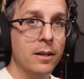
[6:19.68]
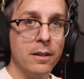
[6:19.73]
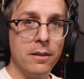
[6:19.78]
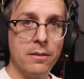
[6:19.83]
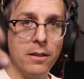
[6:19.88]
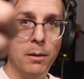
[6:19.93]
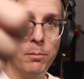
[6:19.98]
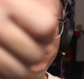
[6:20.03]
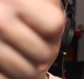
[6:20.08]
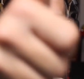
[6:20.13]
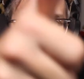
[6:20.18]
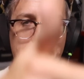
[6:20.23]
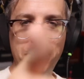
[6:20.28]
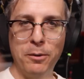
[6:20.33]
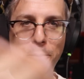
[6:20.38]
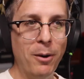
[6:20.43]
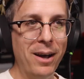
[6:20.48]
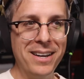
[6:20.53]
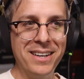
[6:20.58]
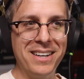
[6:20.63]
thumbs up.
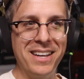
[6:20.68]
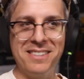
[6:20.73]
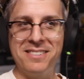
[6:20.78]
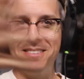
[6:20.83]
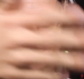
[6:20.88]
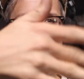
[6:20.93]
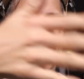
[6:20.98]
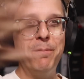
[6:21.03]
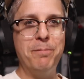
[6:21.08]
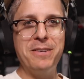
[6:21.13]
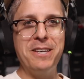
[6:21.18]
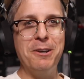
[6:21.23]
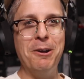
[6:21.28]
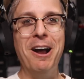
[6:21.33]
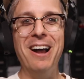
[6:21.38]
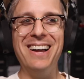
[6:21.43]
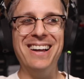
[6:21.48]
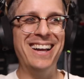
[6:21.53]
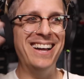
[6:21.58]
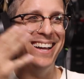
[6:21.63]
Why did I slap you?
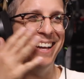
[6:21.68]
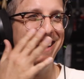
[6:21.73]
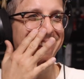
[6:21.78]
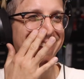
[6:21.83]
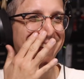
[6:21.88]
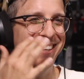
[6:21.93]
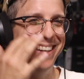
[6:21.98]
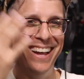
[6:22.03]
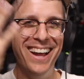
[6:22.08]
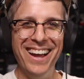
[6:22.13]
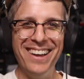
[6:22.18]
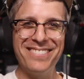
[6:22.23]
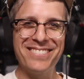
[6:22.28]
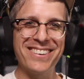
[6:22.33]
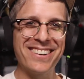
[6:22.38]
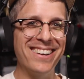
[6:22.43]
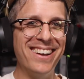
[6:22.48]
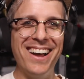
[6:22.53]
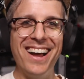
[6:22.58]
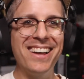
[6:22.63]

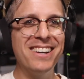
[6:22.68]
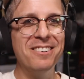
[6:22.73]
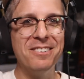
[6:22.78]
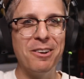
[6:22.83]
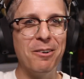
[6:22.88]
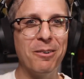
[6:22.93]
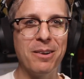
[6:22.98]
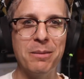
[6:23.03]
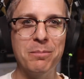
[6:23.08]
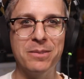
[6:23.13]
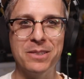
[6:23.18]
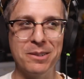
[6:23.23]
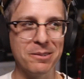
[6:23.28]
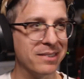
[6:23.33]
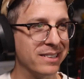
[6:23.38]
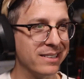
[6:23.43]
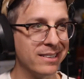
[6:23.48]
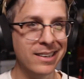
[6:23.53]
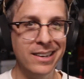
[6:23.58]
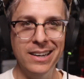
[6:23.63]
Forgot. I don't know what I'm
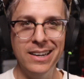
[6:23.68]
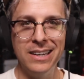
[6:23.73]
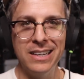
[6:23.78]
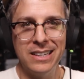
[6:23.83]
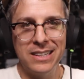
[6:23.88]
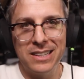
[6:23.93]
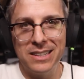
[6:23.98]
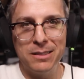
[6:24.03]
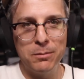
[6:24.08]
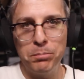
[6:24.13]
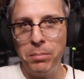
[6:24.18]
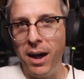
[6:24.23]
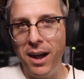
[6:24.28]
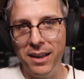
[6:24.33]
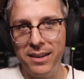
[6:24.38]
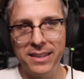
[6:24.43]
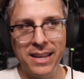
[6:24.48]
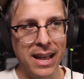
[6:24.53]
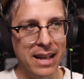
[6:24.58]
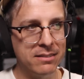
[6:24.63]
doing.
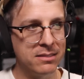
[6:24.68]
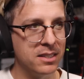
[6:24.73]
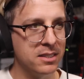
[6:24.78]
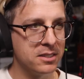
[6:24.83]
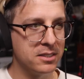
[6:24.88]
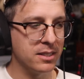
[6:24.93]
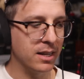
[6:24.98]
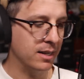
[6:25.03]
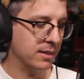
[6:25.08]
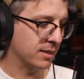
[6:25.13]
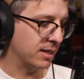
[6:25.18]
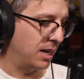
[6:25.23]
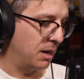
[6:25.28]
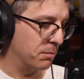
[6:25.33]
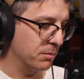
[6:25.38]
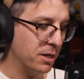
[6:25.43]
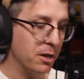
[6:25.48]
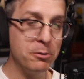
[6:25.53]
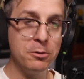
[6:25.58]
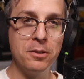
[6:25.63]

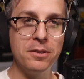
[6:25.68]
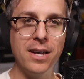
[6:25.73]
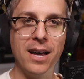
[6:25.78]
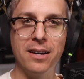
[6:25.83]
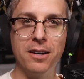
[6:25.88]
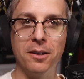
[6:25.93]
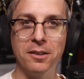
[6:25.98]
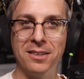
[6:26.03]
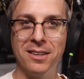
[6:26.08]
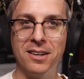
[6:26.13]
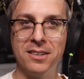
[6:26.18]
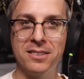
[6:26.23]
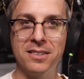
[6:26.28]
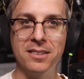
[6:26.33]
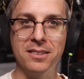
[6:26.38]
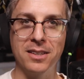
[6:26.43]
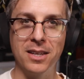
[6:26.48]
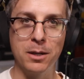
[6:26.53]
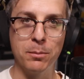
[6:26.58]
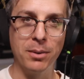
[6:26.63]
Podcastage.com. Go do that. I'll talk to
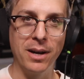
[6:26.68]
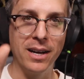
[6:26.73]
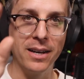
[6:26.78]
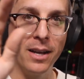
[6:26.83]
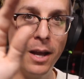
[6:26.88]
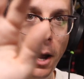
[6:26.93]
you later. Bye.